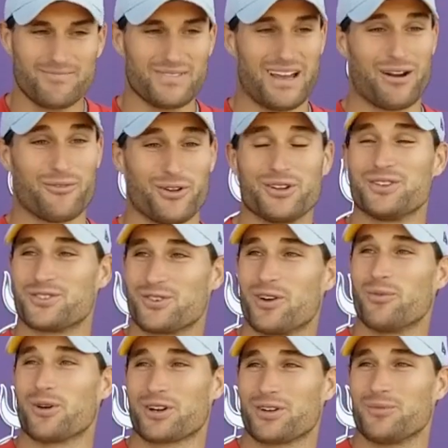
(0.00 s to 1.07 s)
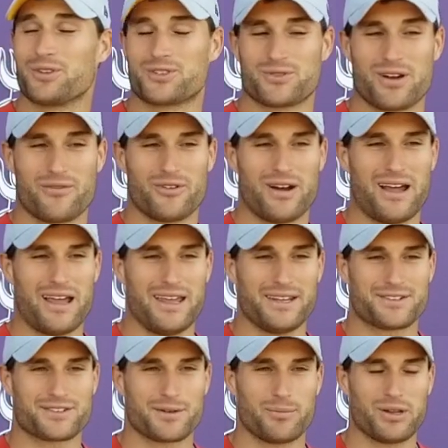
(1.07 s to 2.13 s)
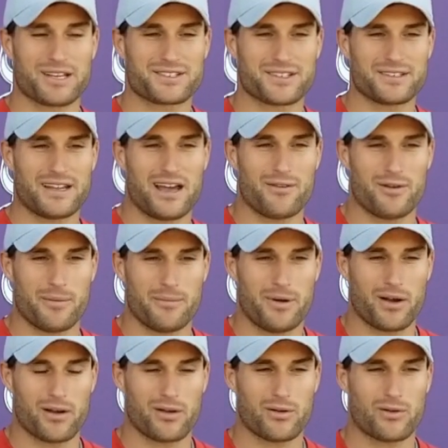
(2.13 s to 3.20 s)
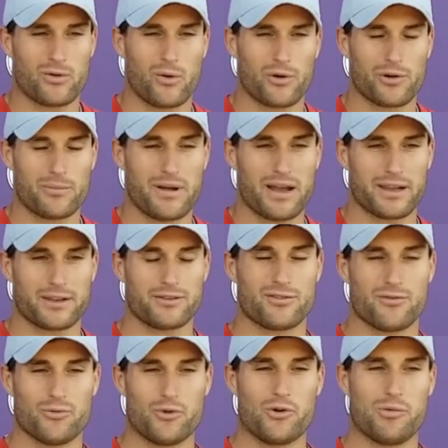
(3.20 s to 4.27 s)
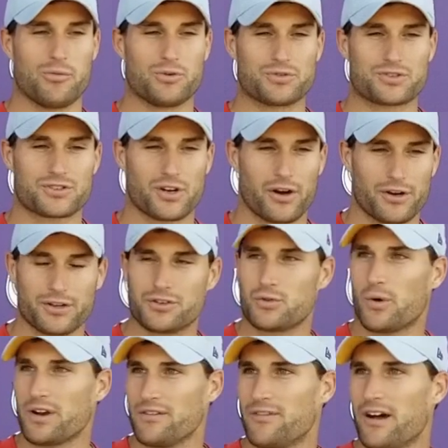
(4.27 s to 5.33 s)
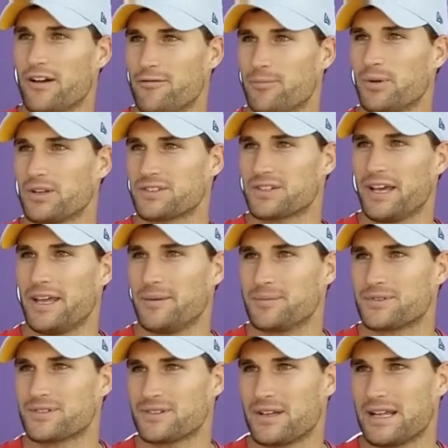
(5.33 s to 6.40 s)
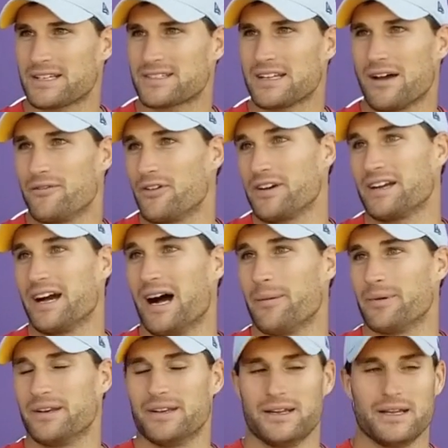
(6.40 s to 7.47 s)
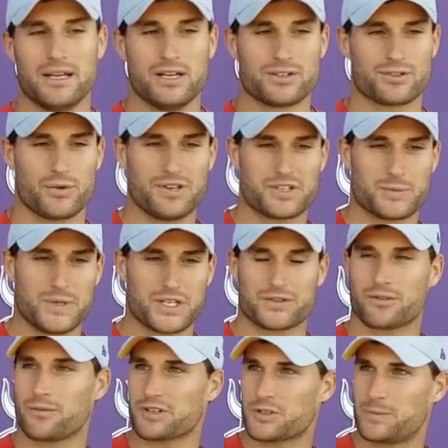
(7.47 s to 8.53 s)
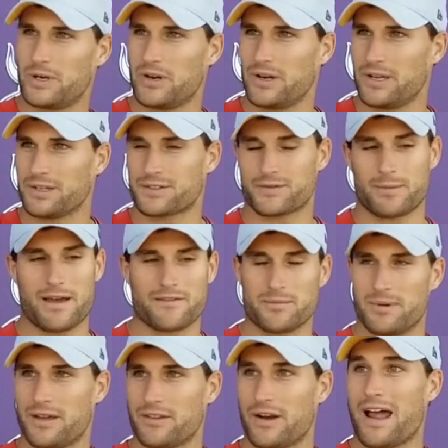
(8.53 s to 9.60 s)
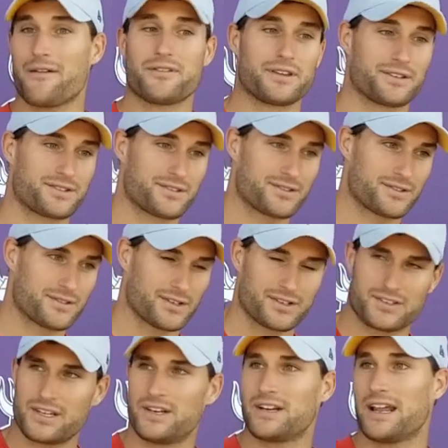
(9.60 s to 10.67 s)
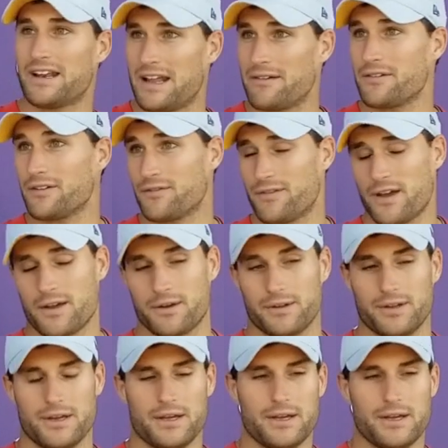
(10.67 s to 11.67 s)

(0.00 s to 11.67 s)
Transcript: I've really enjoyed working with Trevor. It's a blessing to have a quarterback in your room who started 25 plus games. That's not very common. So he speaks from experience, from having been there, having succeeded and having failed.